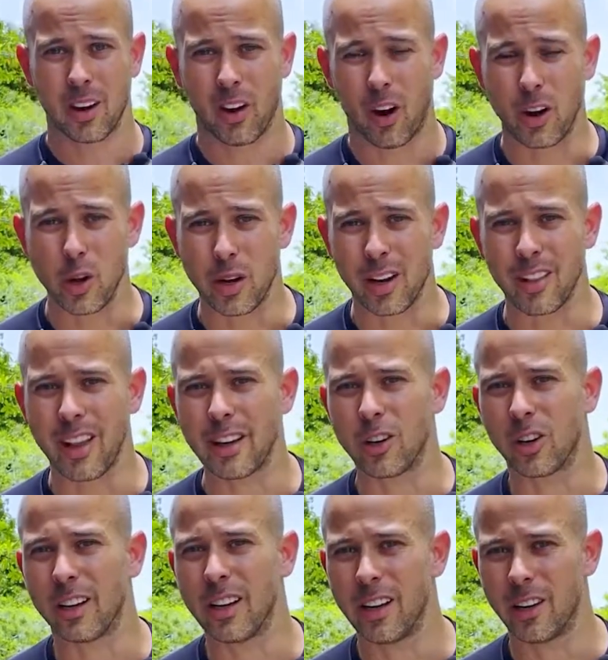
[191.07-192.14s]
Are you gonna let
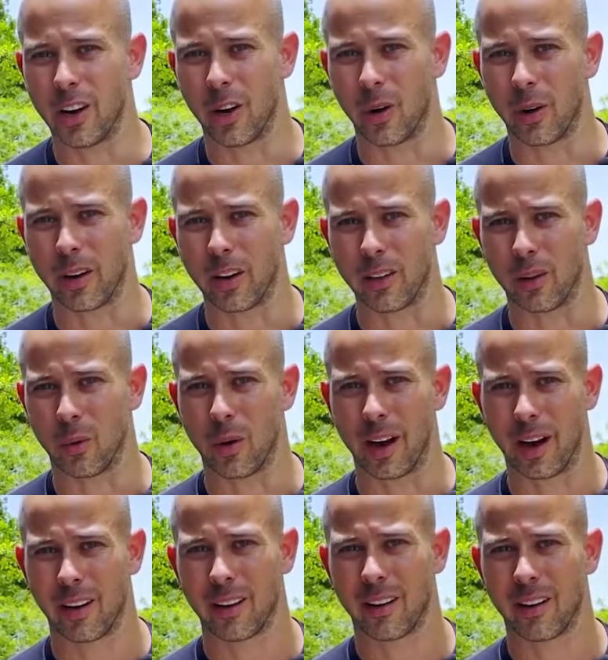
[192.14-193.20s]
your ego get in the way?